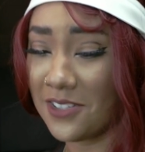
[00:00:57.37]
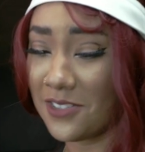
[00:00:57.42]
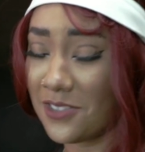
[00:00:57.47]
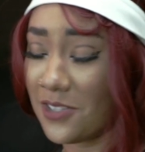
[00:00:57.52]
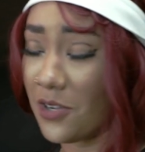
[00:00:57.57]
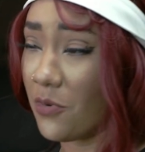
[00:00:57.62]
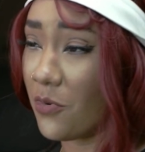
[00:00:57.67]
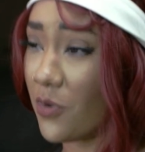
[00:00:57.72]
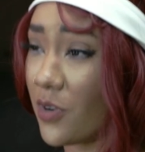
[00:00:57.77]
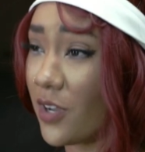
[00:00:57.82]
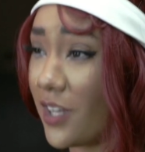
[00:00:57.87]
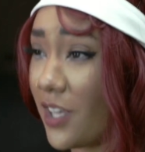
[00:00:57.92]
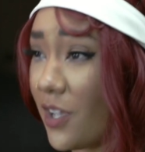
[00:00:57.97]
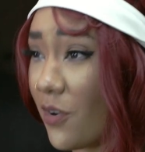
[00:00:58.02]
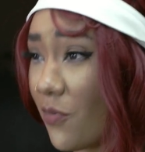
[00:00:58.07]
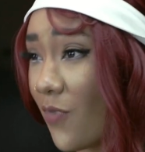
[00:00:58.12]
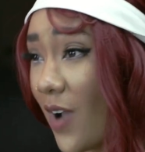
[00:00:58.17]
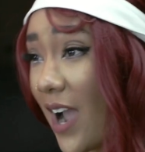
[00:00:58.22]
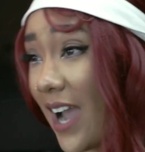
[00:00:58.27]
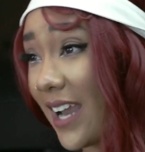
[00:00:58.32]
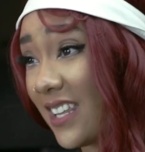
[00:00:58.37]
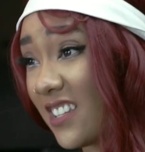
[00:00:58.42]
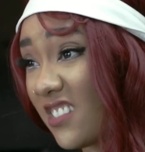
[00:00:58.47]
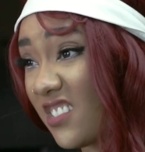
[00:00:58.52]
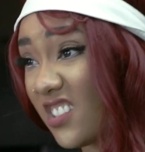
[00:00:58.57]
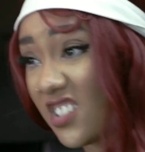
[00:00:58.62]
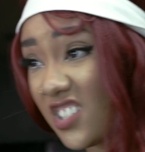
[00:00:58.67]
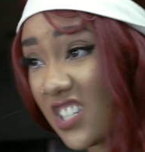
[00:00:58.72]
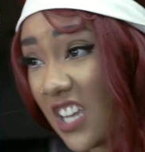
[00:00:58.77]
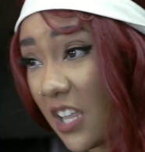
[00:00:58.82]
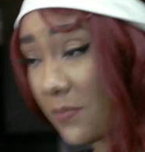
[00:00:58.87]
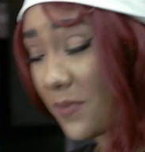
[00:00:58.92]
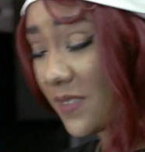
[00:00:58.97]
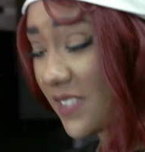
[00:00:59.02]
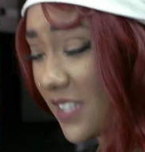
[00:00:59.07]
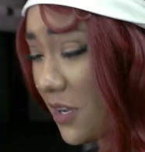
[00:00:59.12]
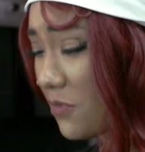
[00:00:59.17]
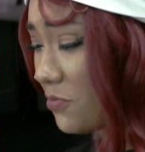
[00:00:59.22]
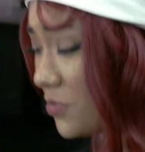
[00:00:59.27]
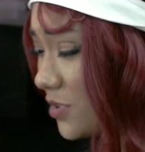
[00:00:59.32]
So we're gonna get right into jalapeno
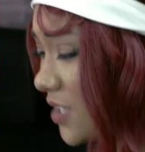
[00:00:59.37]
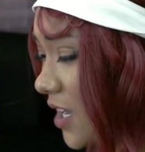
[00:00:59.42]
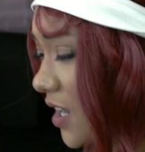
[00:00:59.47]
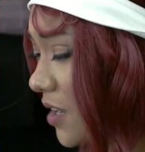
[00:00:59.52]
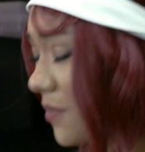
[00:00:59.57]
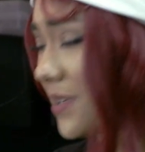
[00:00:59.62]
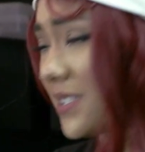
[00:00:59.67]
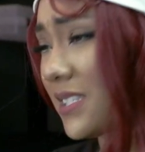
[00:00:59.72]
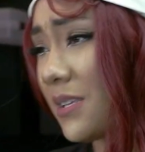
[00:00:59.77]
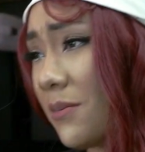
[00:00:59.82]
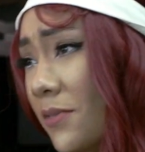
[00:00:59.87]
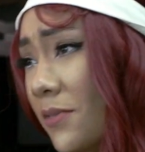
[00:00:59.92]
steak. We'll talk about some